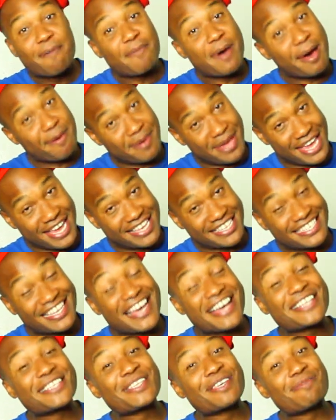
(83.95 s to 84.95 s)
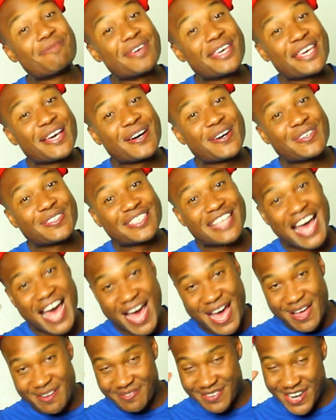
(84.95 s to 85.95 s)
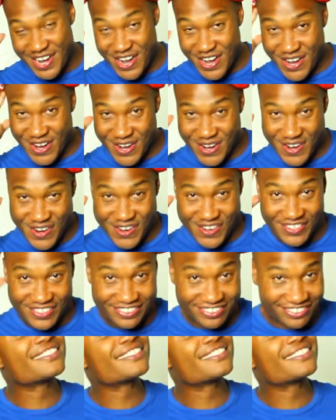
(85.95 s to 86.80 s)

my man's got to be on time, girl.